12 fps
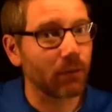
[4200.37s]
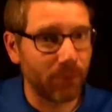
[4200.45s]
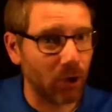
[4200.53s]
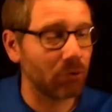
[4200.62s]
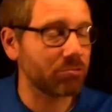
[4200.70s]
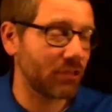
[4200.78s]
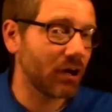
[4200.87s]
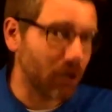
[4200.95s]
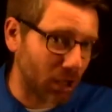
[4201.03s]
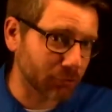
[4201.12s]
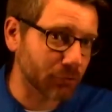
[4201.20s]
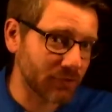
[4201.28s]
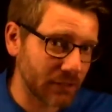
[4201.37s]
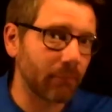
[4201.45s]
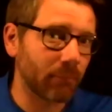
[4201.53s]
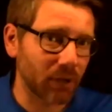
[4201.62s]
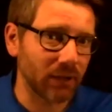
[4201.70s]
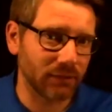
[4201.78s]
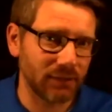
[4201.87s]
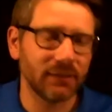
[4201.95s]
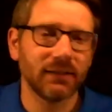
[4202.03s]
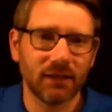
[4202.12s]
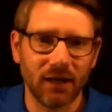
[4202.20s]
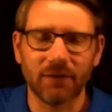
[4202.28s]
both under the umbrella
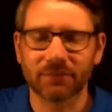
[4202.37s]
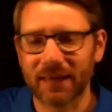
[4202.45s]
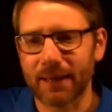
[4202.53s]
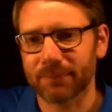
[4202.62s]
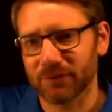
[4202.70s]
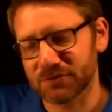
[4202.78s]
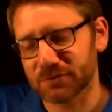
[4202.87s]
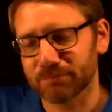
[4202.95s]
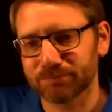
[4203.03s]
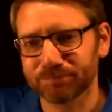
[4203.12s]
of capitalism.